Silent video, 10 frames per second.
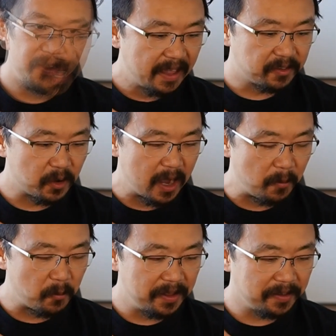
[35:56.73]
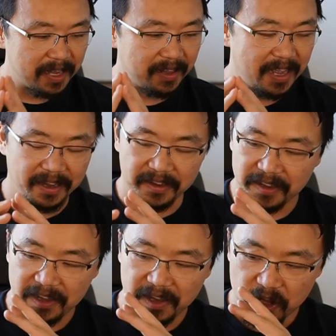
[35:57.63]
And so I wouldn't say like
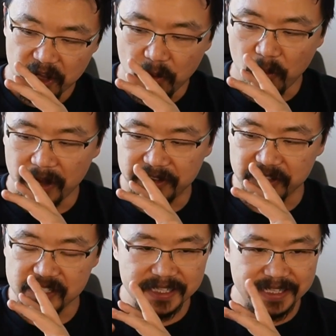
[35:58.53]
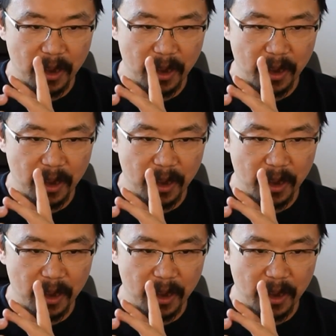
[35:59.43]
you want to